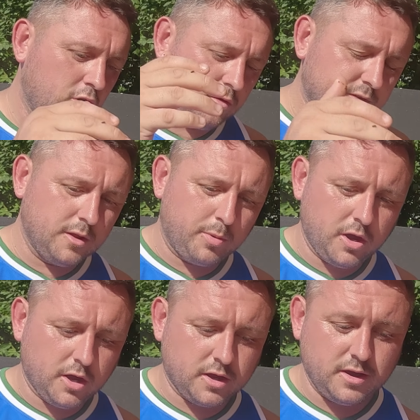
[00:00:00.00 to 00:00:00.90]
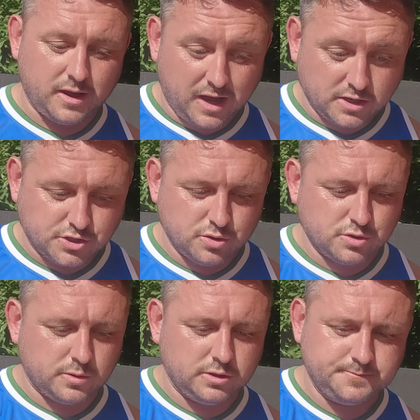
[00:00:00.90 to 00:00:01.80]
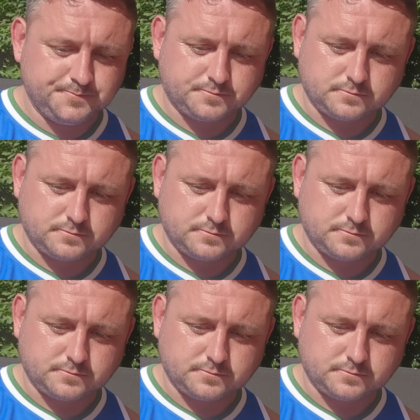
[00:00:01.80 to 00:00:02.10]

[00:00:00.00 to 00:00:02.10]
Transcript: Loving the burger, as usual.